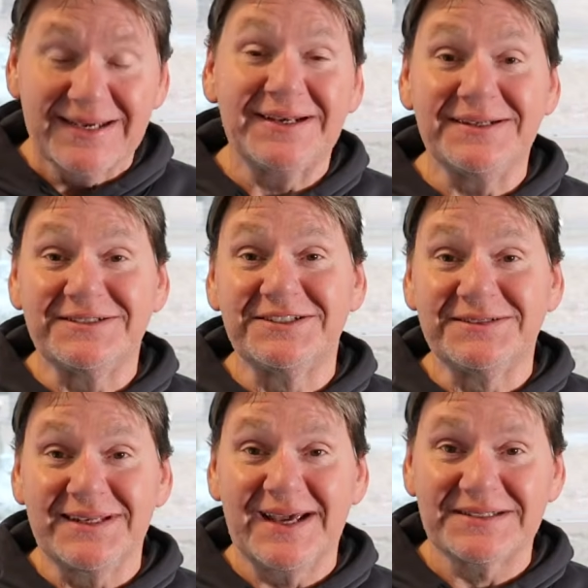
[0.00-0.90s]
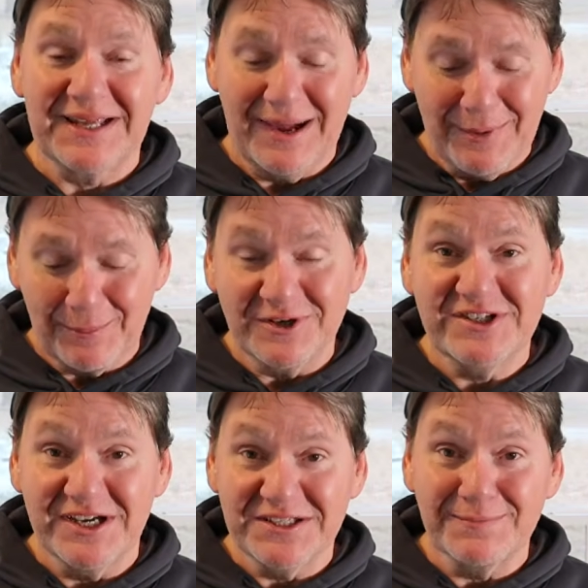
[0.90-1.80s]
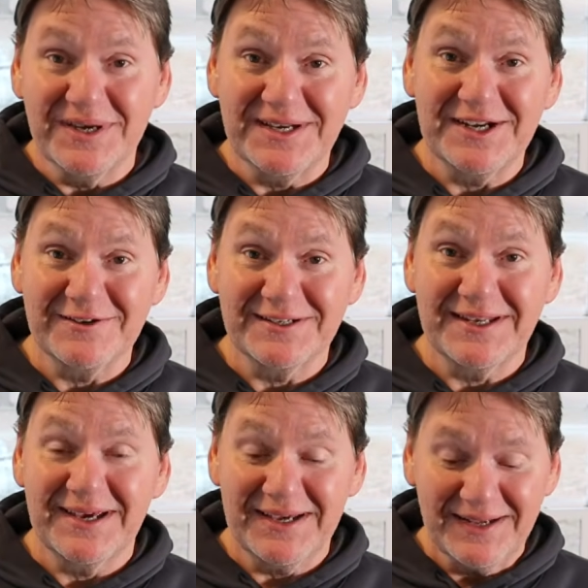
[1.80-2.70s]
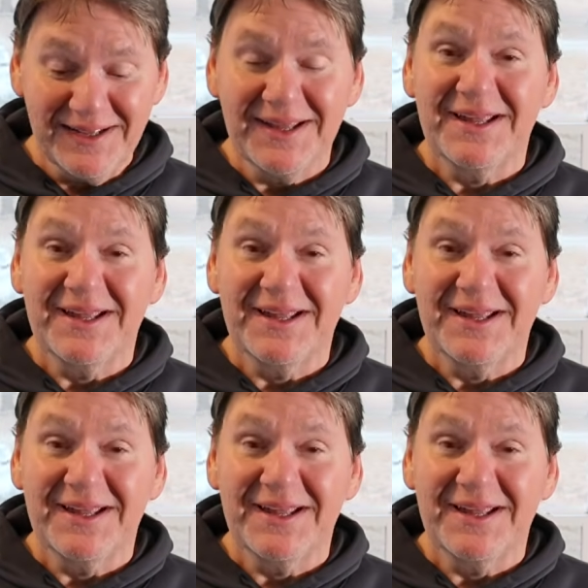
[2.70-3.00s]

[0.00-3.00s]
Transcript: And until next time, I appreciate you being here today.